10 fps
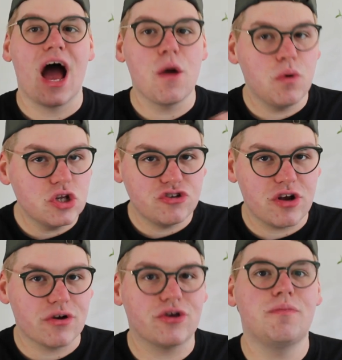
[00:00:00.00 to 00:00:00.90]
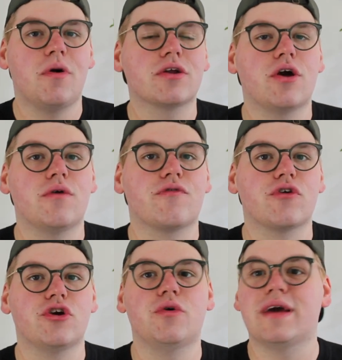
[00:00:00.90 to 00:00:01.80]
I will share a coupon code
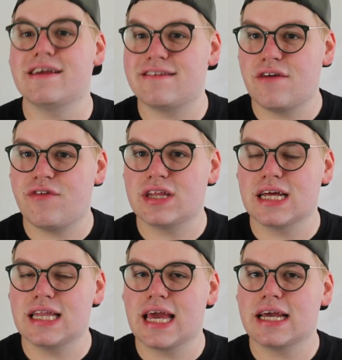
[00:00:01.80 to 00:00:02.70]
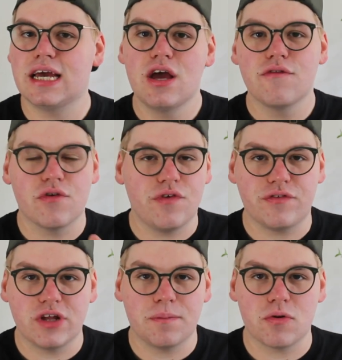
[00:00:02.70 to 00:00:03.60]
for you. It is an affiliate link for
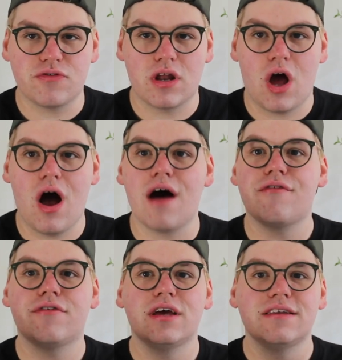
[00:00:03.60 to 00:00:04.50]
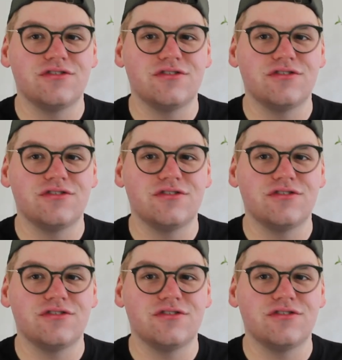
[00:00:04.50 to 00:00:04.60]
15% off.